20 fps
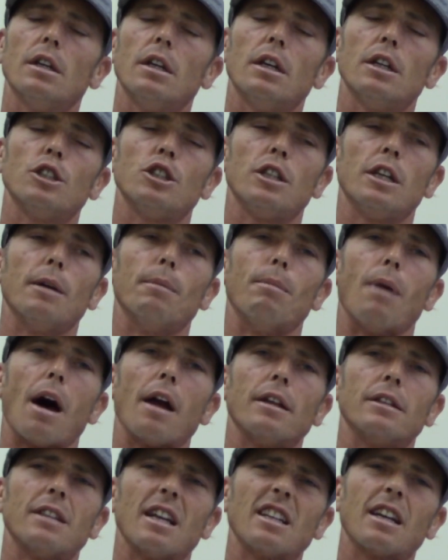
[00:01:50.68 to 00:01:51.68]
She
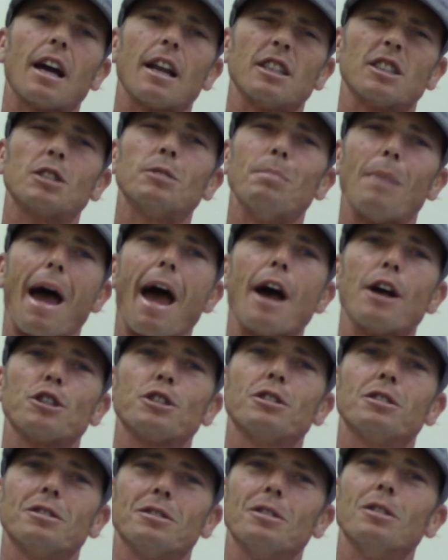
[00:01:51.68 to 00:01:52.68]
embodies that kind of
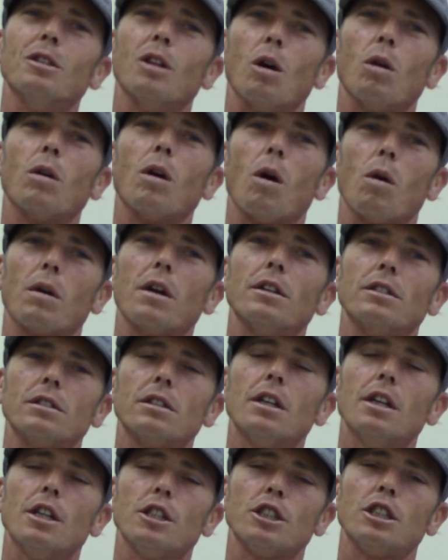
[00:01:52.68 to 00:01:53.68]
smash logo because
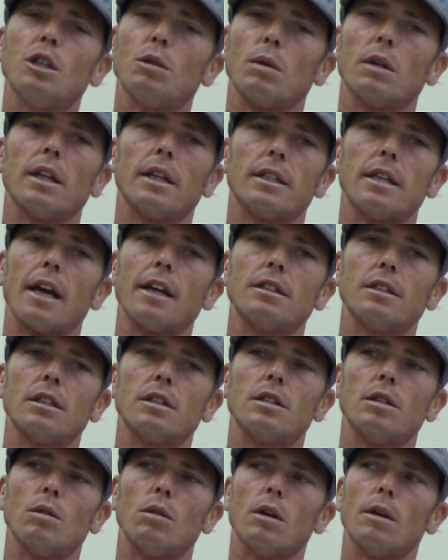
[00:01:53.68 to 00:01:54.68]
she really takes it
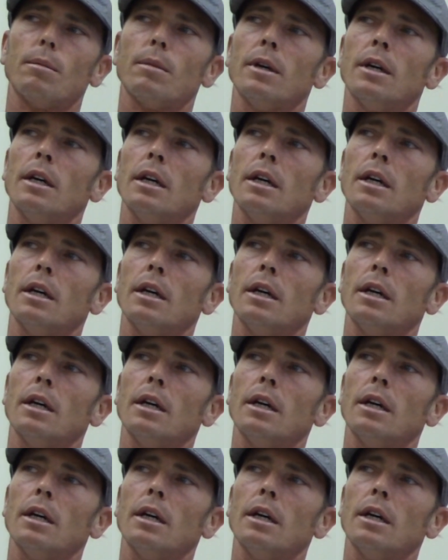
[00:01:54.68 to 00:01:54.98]
to them.